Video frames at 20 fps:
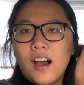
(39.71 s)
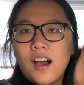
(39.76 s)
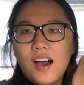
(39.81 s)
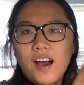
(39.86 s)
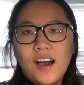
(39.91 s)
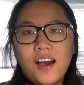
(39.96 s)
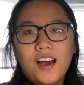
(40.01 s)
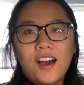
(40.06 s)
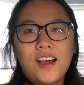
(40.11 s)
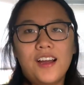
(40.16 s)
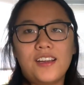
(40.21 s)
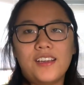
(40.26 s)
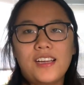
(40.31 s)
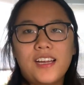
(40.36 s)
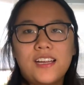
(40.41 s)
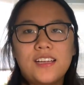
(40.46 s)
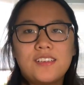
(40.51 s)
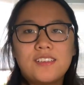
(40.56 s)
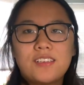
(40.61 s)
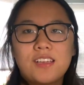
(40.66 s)

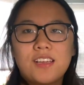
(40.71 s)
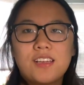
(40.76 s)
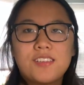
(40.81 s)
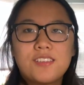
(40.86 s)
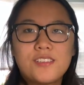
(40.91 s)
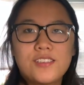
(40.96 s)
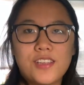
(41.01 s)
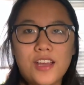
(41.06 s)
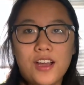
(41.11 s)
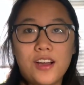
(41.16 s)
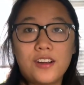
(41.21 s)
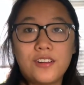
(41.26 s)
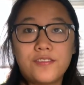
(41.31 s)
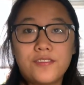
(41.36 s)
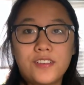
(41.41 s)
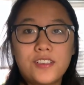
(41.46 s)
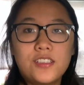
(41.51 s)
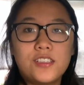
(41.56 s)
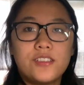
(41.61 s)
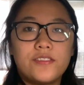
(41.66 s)
Alright, so
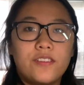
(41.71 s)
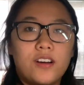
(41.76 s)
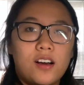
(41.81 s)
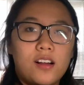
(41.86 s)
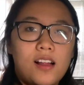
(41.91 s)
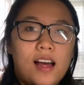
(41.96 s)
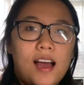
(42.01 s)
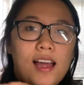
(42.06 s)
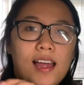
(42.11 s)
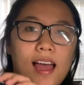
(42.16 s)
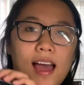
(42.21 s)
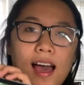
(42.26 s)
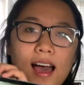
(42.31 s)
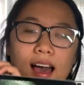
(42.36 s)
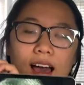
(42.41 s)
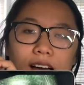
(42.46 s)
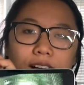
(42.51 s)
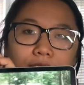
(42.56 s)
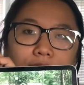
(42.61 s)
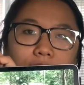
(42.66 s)
first of all, I
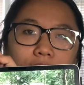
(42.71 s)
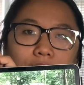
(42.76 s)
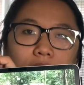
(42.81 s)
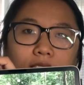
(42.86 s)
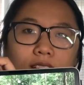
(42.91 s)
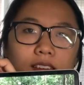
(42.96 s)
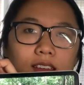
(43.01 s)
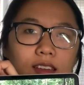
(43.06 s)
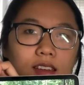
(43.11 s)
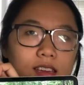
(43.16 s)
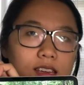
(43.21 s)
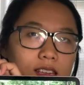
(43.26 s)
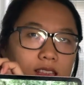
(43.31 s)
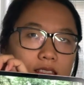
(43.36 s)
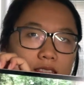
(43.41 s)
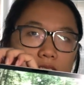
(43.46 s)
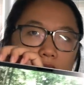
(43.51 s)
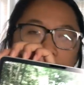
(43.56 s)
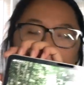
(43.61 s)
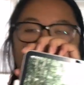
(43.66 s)
have
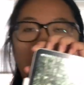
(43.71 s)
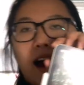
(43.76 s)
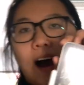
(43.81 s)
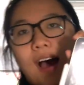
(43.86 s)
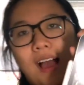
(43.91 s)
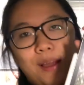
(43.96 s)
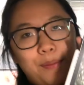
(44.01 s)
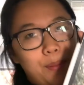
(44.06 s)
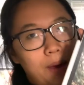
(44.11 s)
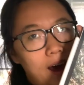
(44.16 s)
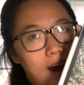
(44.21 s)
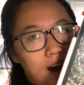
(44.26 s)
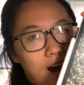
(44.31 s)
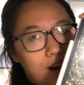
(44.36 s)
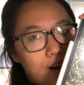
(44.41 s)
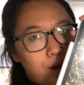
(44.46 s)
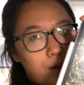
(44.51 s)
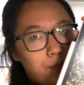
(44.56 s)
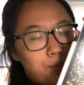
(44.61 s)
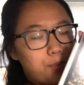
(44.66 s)
the
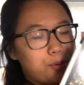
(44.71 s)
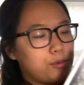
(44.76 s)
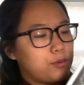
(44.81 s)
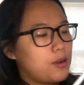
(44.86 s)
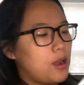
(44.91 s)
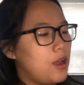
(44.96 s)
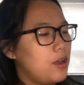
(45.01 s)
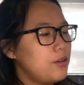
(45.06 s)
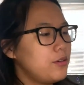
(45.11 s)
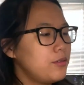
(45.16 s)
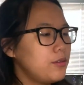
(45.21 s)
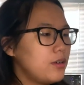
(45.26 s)
iPad Pro,